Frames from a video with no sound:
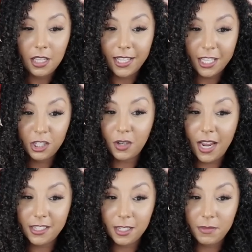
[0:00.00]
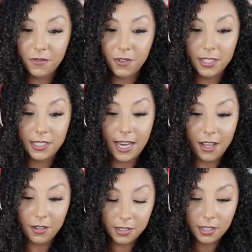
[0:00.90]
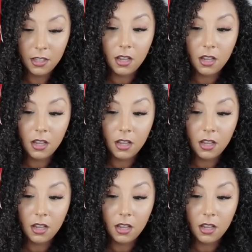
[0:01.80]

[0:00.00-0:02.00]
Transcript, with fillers: let's try some different styles.